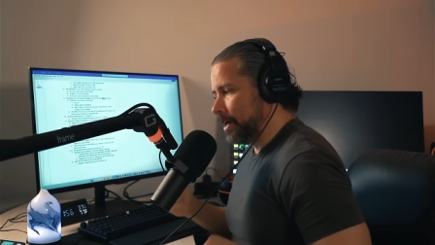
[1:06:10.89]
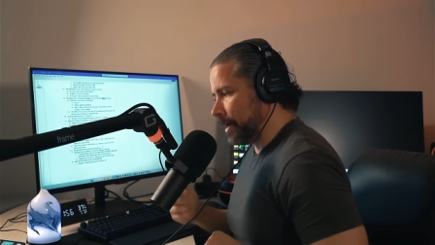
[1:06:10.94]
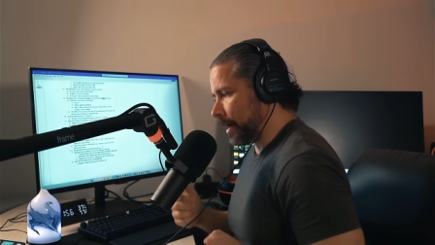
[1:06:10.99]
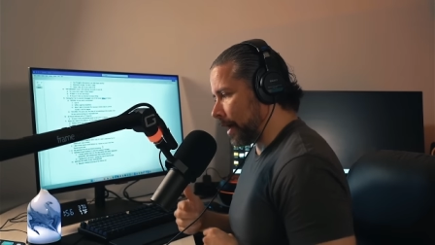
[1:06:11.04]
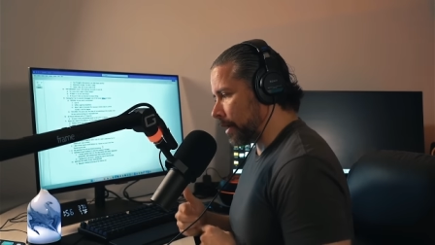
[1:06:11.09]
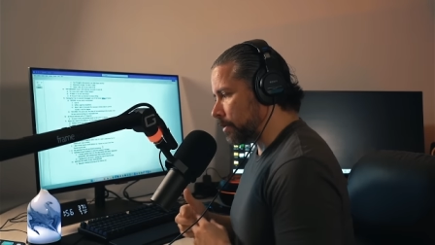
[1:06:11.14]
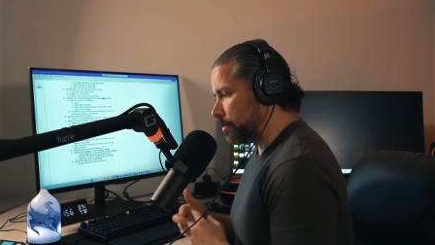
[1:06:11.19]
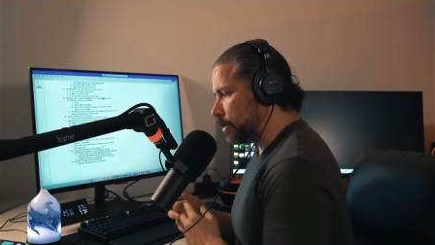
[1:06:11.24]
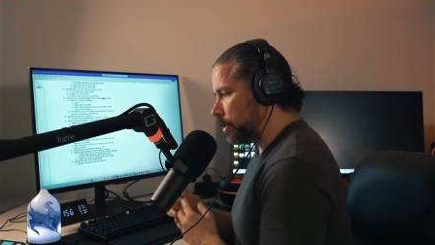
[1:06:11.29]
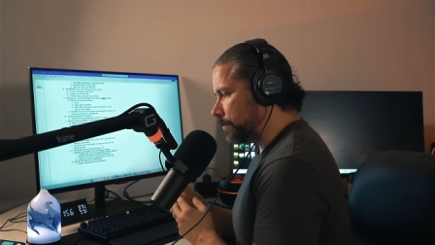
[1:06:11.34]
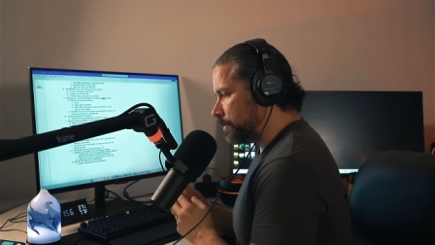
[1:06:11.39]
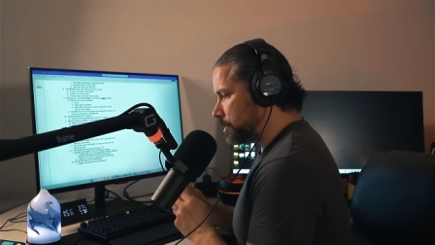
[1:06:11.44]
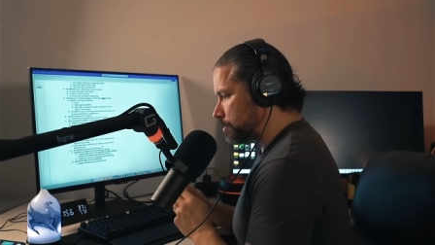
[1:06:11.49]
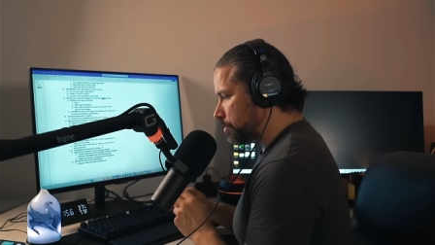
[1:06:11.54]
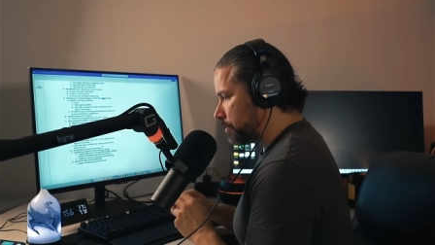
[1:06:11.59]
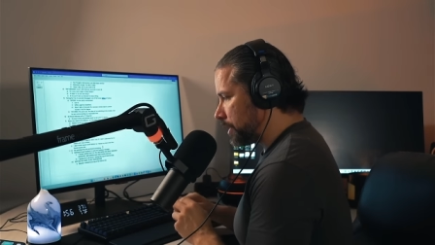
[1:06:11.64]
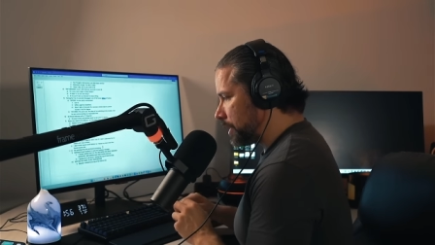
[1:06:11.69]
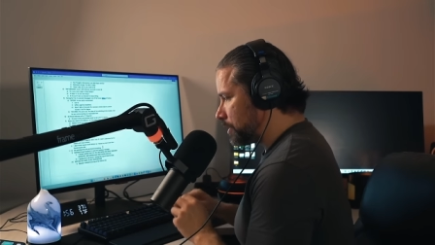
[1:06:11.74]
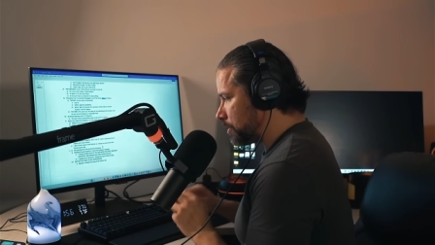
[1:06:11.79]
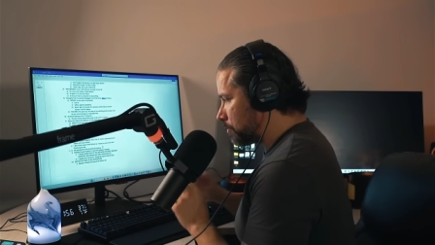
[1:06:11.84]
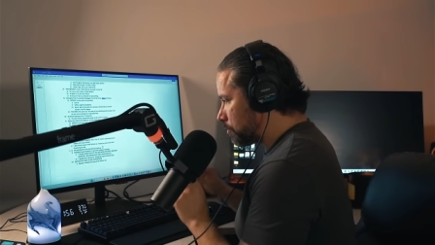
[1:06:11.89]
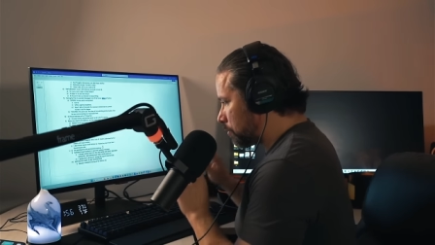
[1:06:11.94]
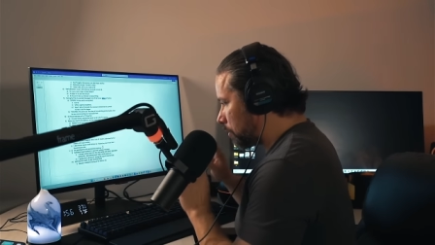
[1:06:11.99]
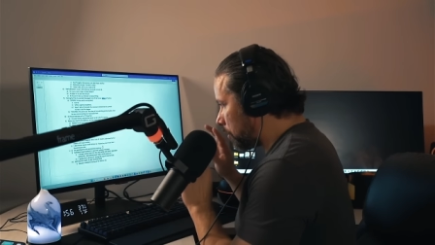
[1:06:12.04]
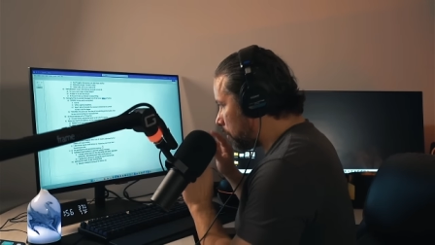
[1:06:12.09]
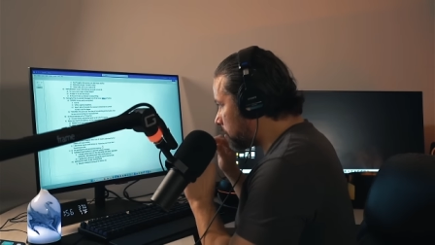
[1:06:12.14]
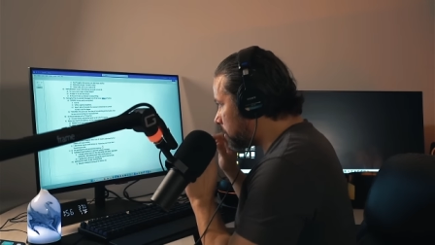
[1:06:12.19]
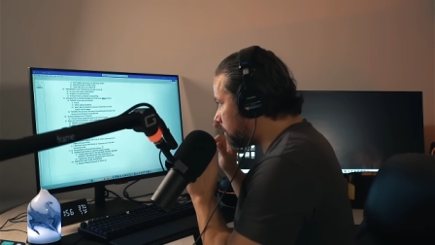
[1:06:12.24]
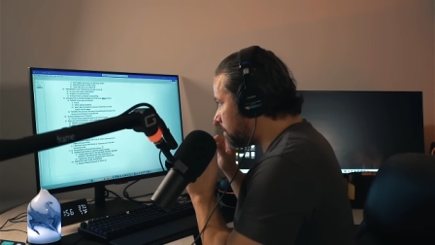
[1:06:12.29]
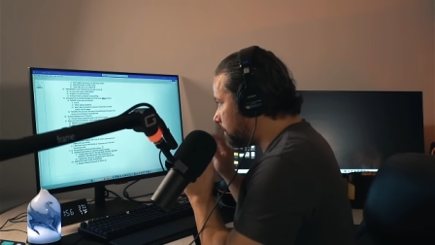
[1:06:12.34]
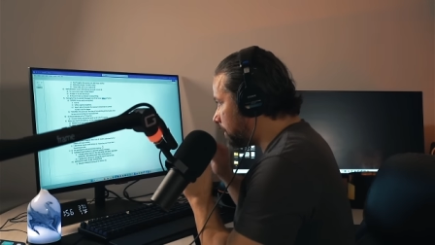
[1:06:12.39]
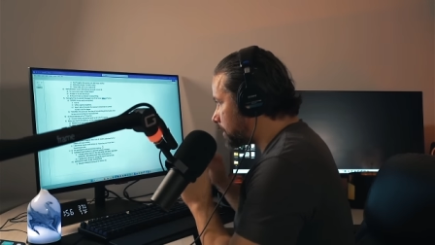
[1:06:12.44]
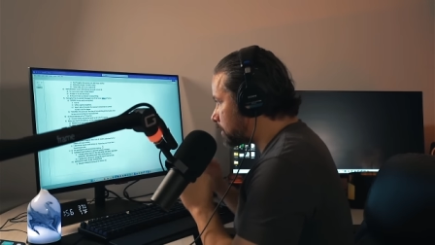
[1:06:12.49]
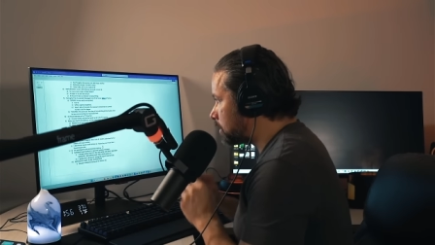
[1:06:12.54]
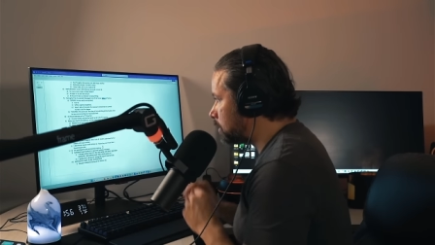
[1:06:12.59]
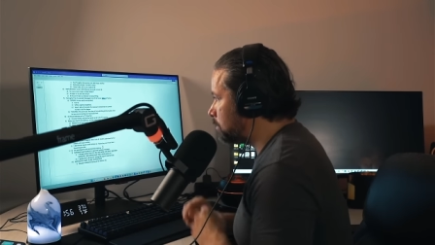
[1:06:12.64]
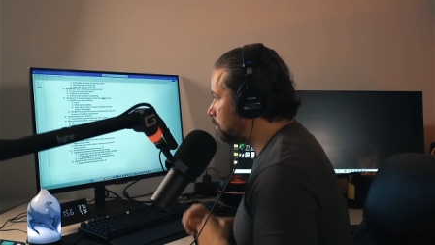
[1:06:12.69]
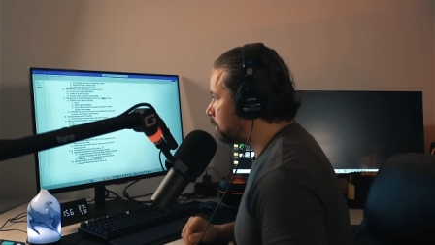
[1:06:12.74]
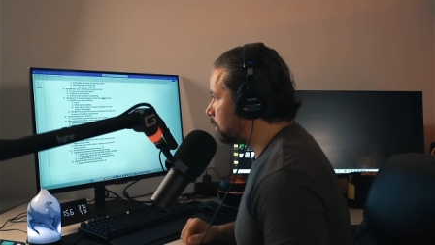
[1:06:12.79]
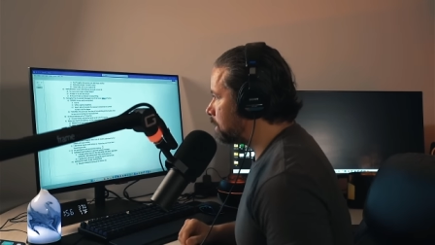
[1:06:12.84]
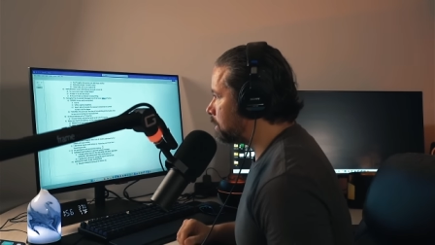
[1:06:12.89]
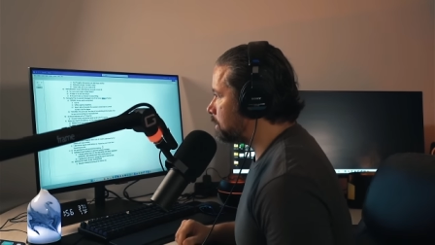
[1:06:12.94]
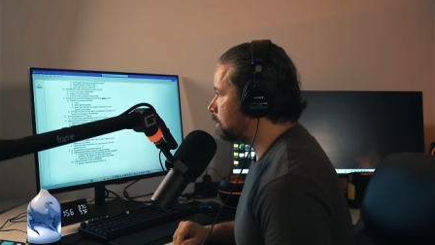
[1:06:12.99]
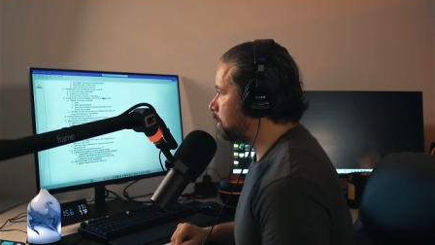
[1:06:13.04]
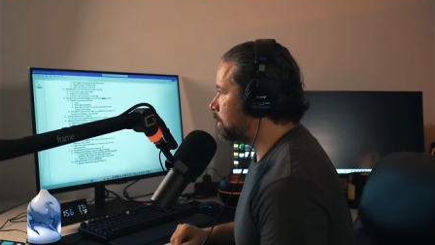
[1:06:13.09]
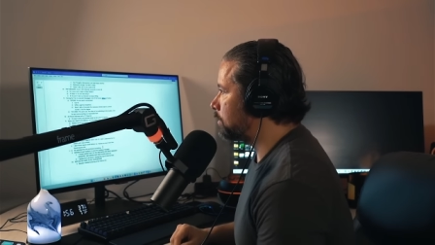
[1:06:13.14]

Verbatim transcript: and I don't know if he's playing the role of Victor because